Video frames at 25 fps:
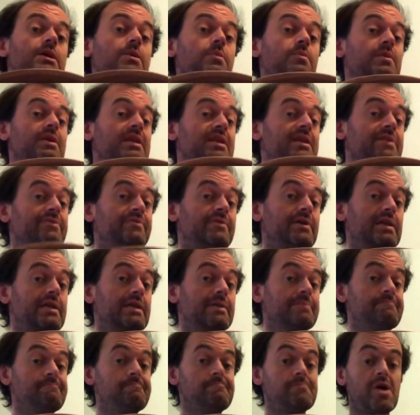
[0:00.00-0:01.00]
we live in a
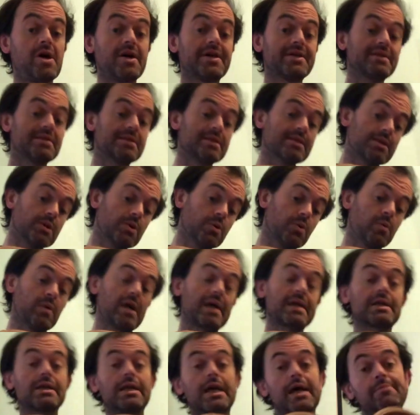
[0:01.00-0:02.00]
moist,
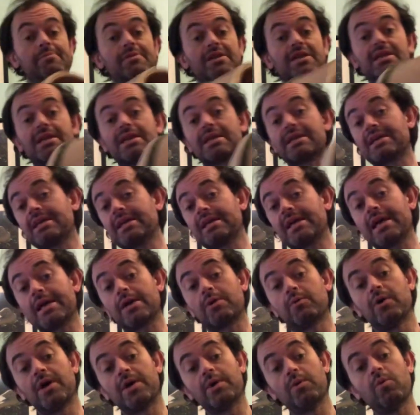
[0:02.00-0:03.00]
wet climate, and it can get
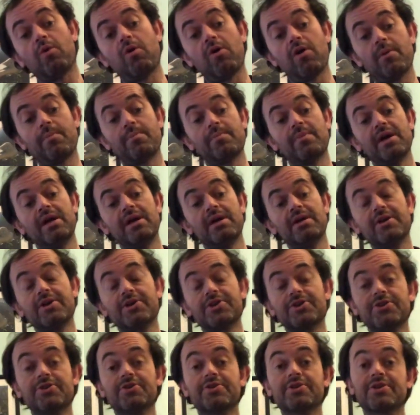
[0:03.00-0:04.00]
quite warm
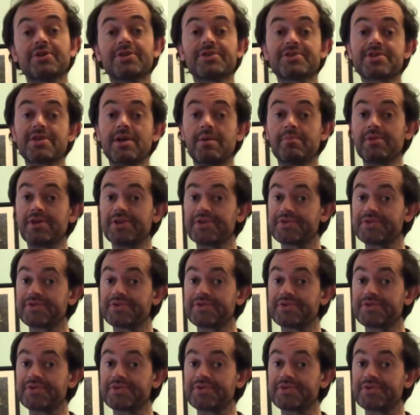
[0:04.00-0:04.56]
during the summer.